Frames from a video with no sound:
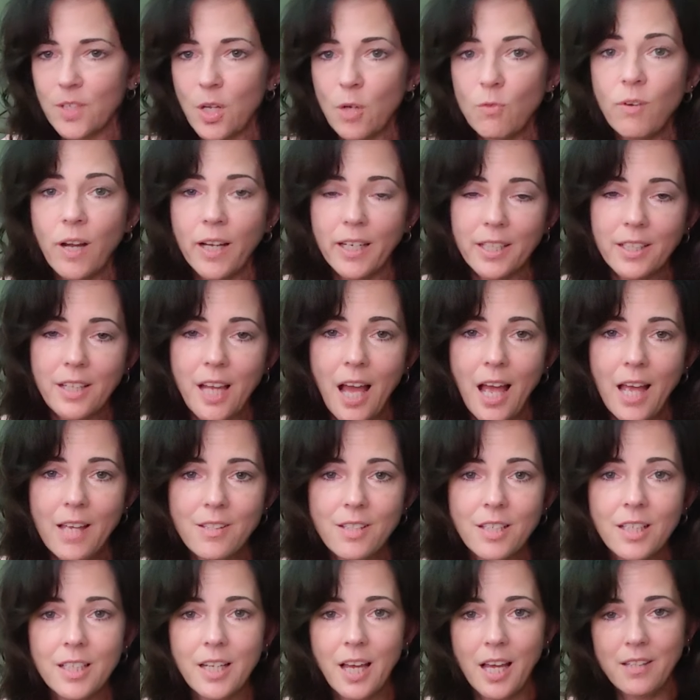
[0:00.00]
recognize
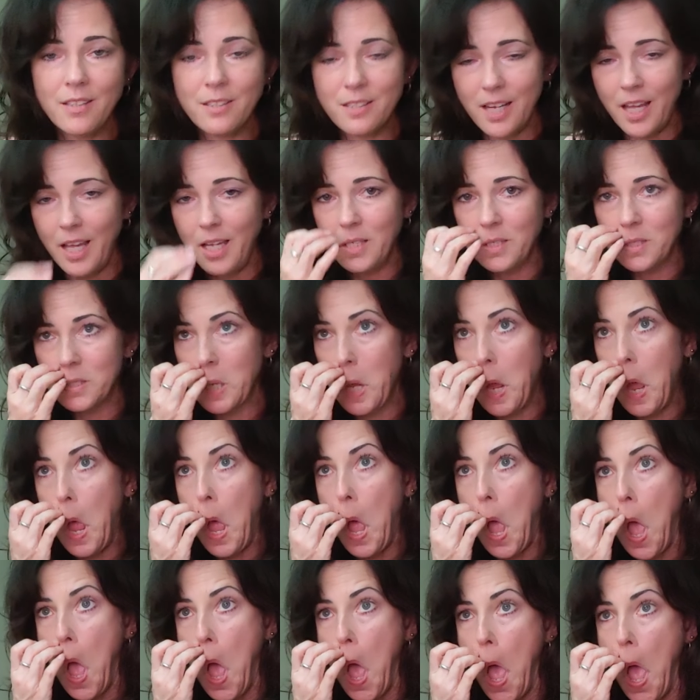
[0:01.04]
in the United States.
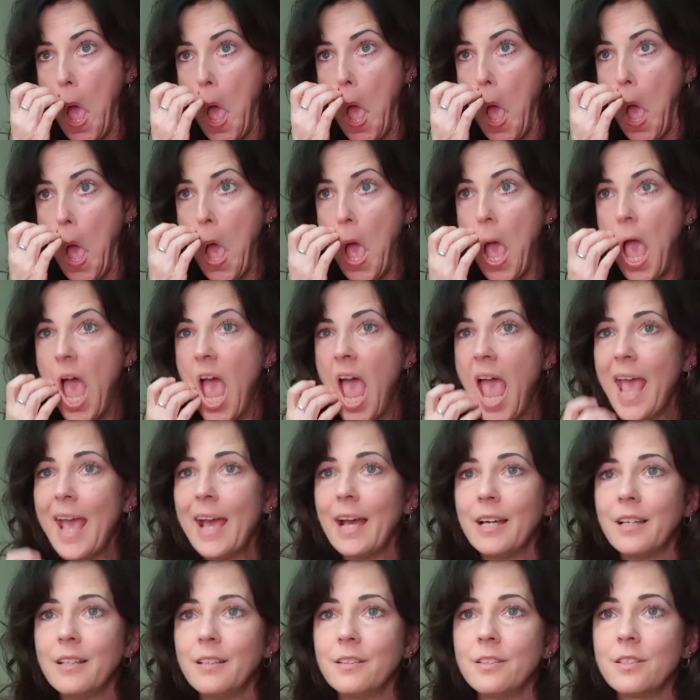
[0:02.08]

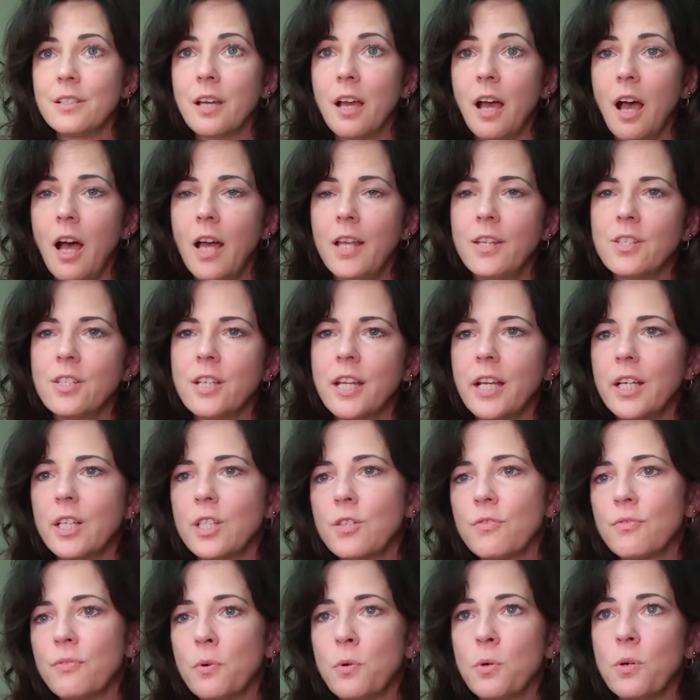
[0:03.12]
And it
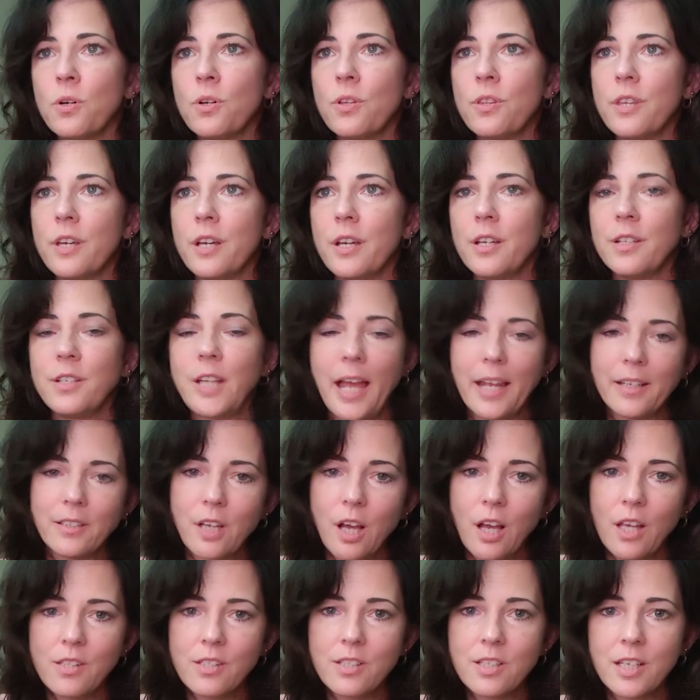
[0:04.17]
stands for the
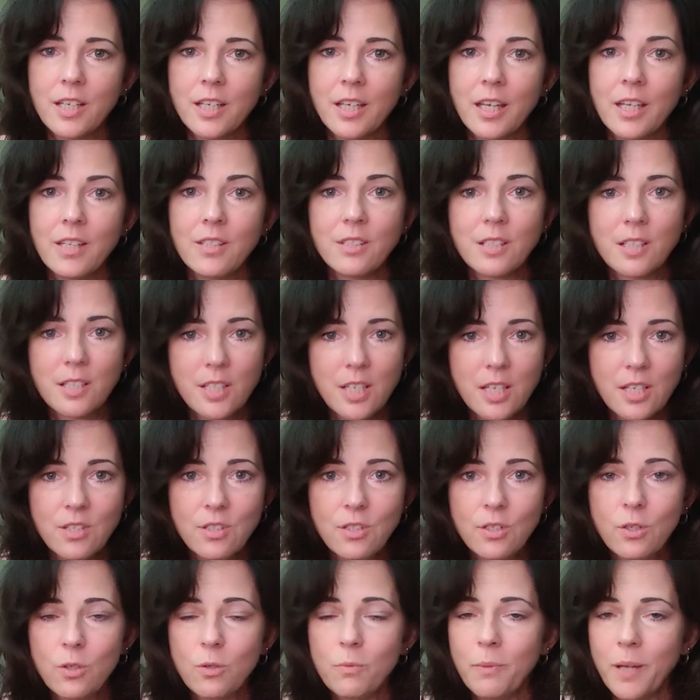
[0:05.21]
Diagnostic and
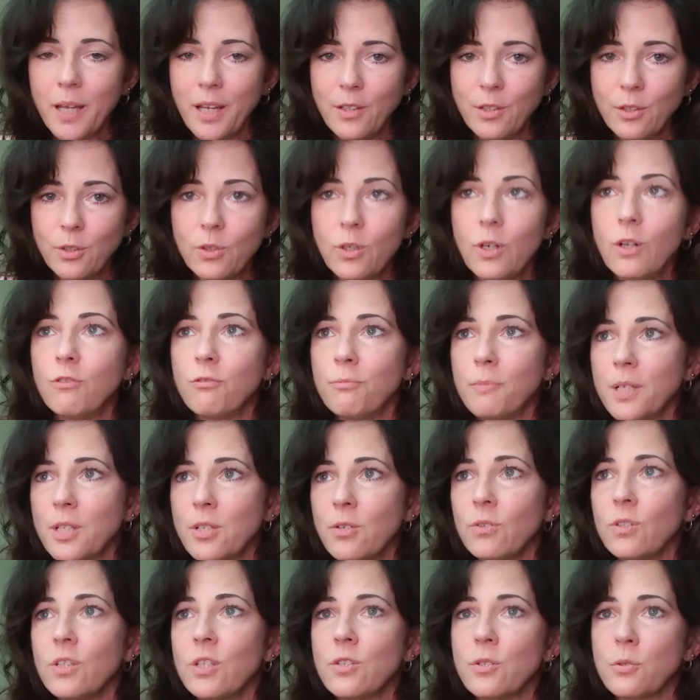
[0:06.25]
Statistical Manual of
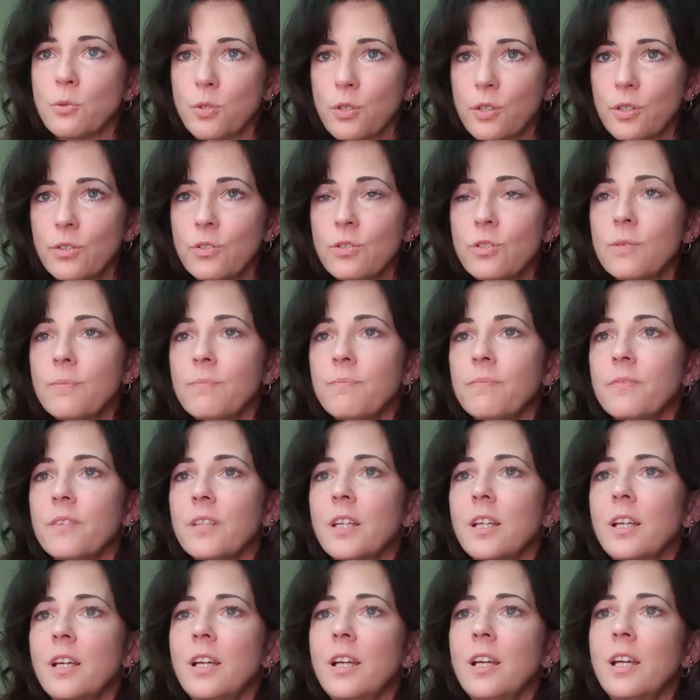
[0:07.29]
Mental Disorders.
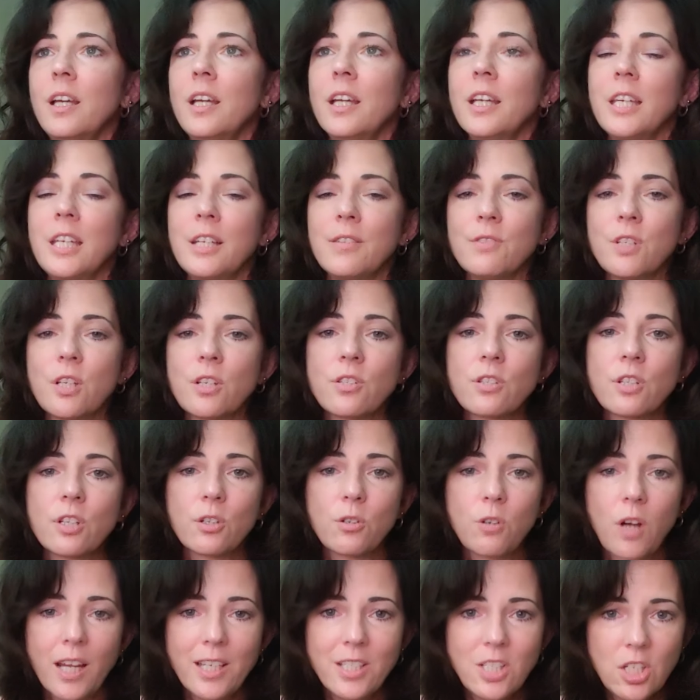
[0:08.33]
It gives us the
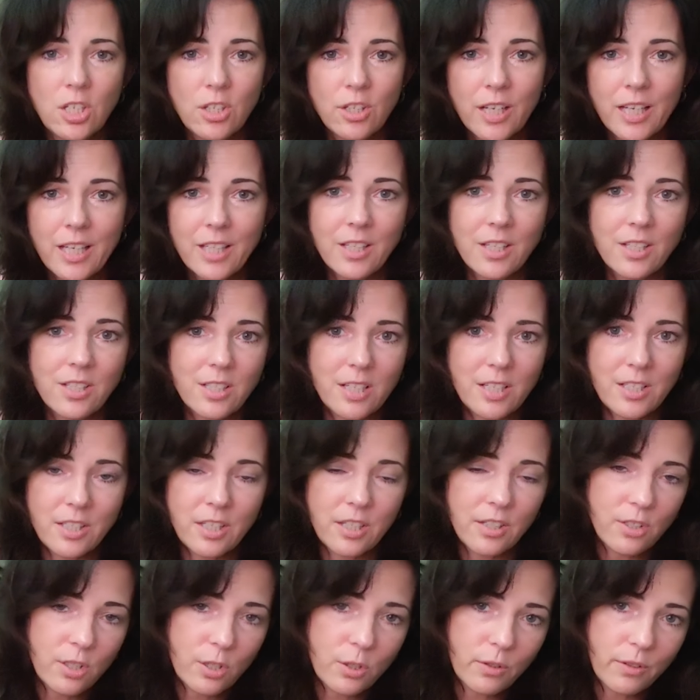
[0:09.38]
criteria and the
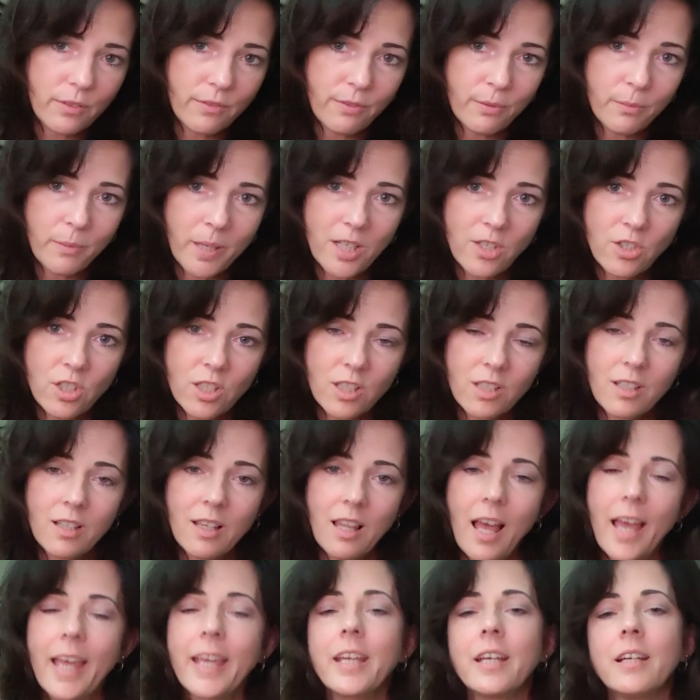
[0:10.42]
statistical information,
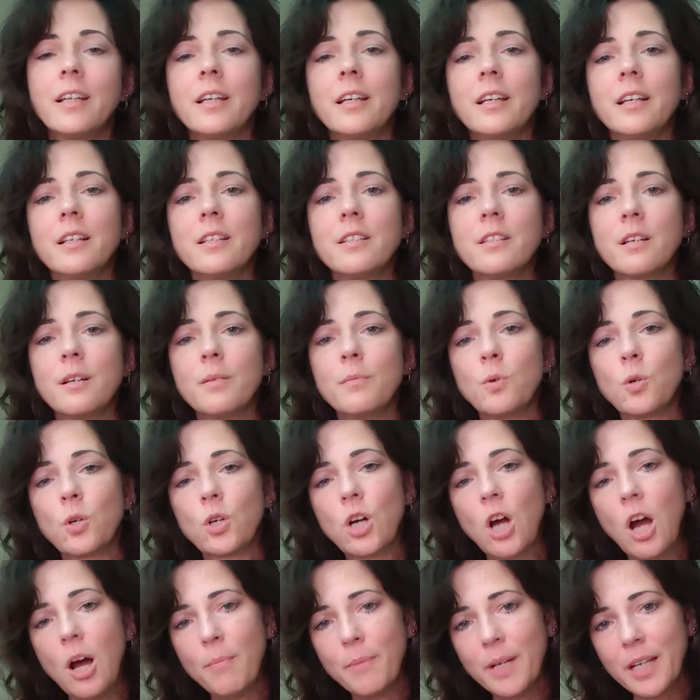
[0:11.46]
like is it more
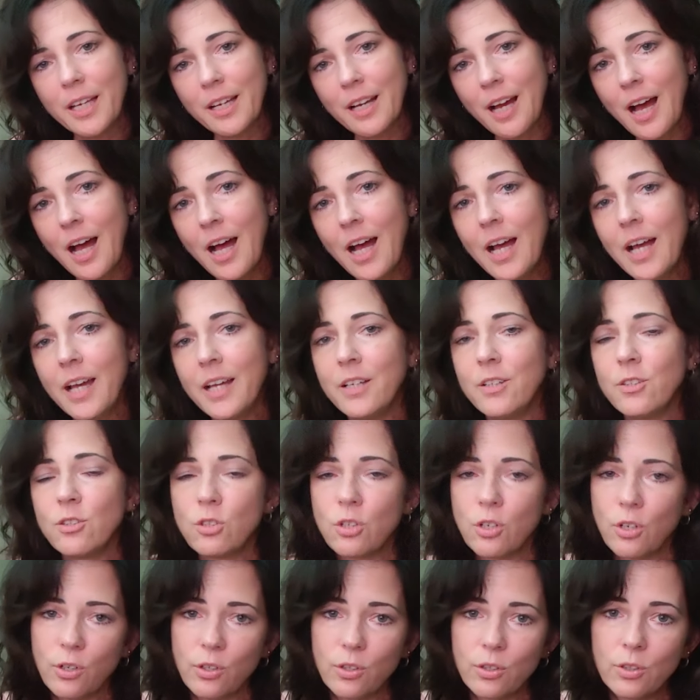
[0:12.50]
common in guys,
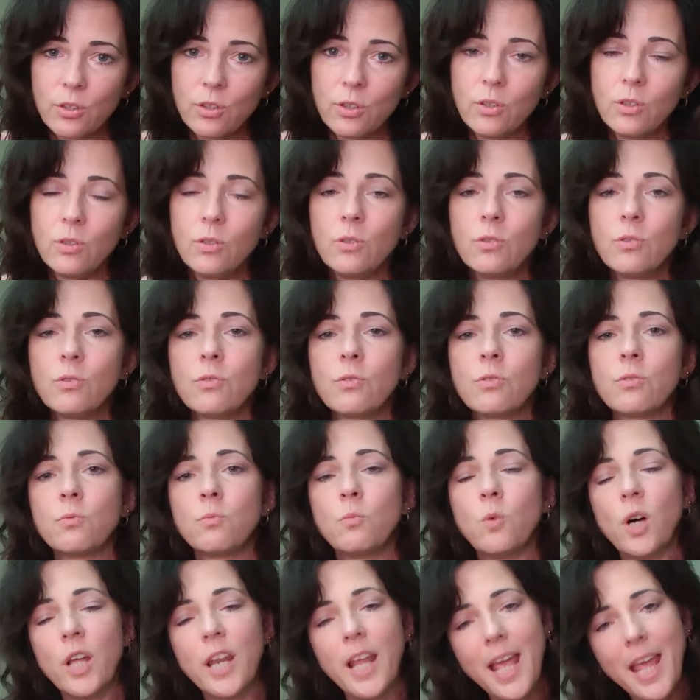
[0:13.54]
girls,
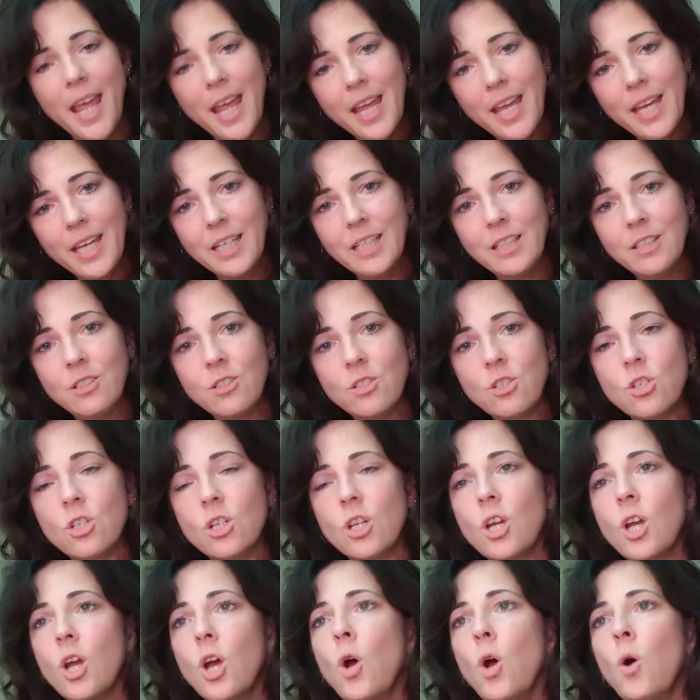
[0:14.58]
what age,
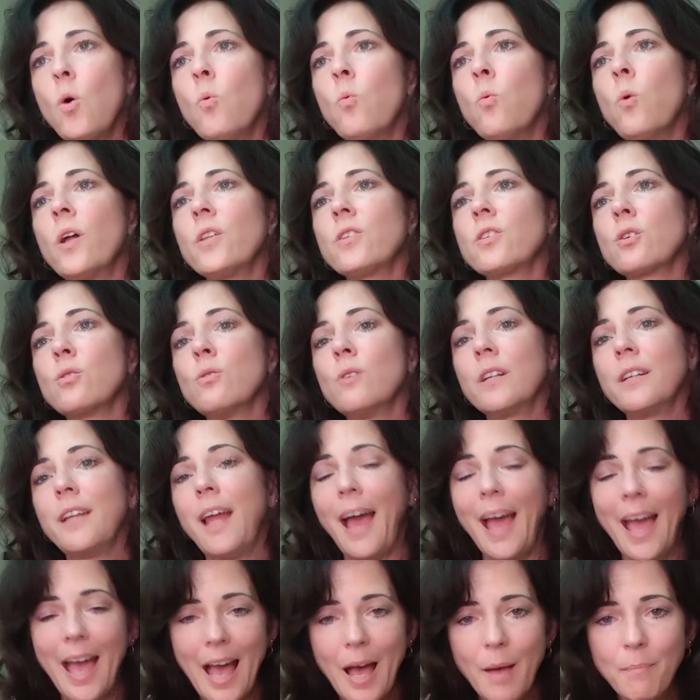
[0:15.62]
what's going to
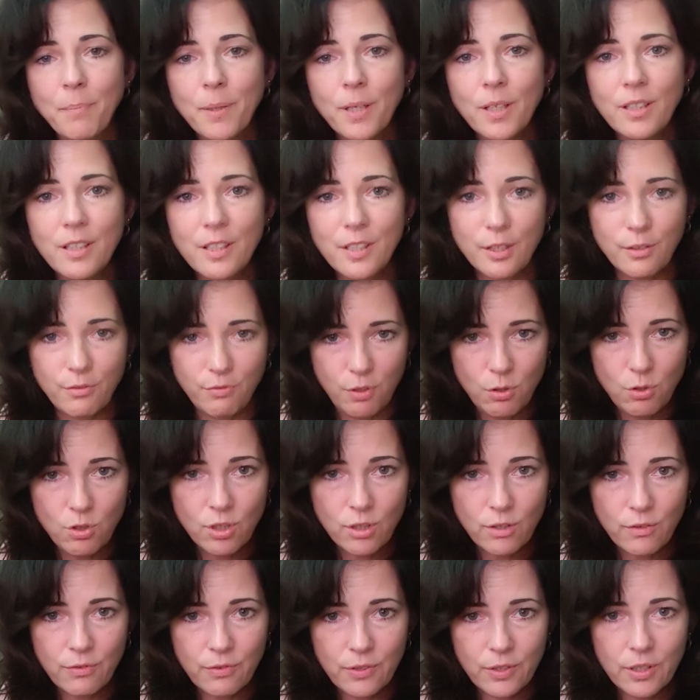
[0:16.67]
happen in the
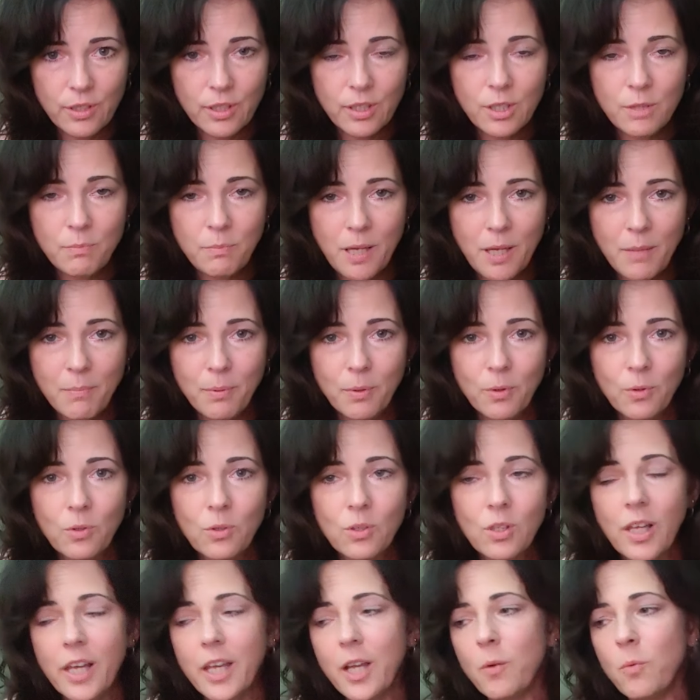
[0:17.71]
future for these
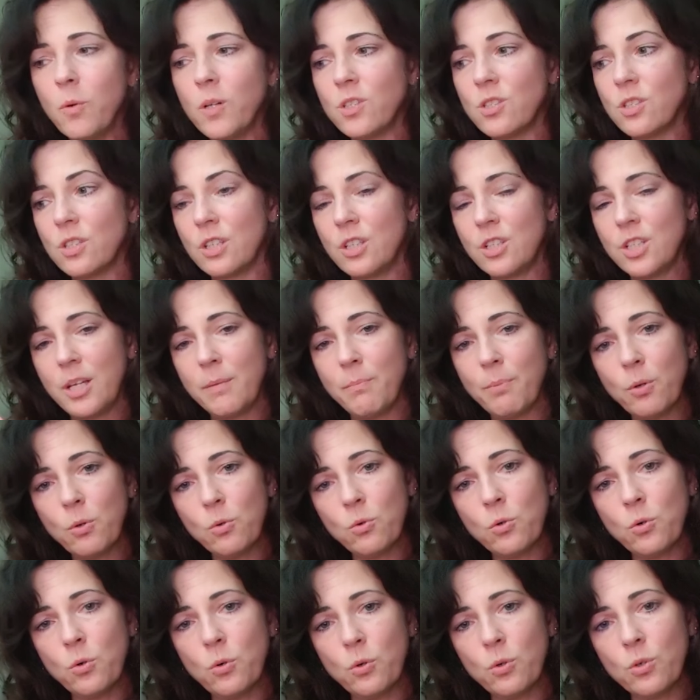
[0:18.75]
people, like what's the
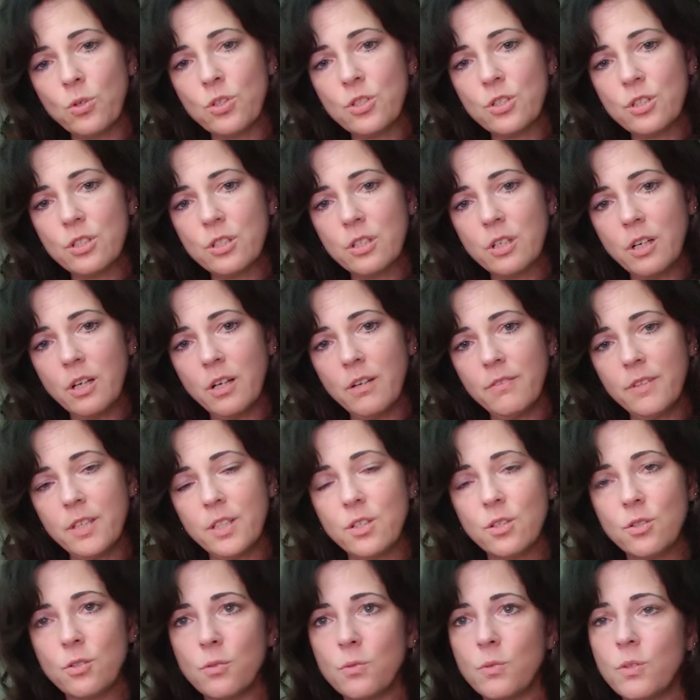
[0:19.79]
typical course of the
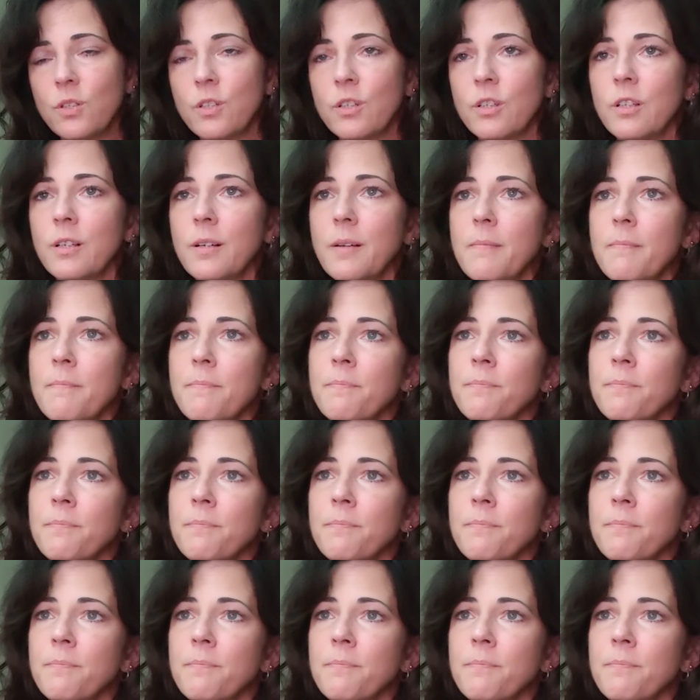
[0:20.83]
disorder.